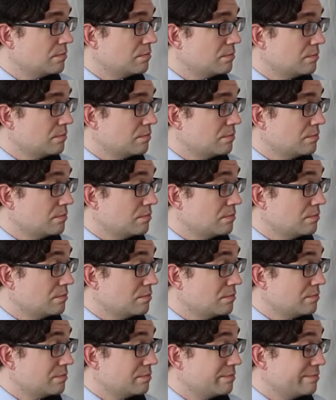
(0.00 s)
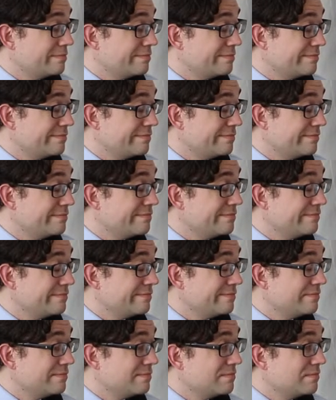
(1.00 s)

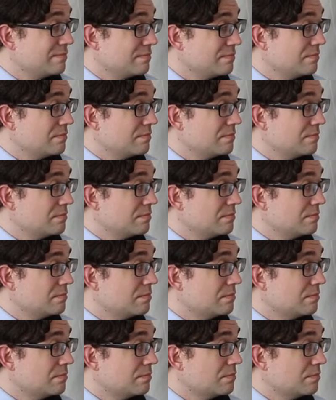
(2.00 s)
(not speaking)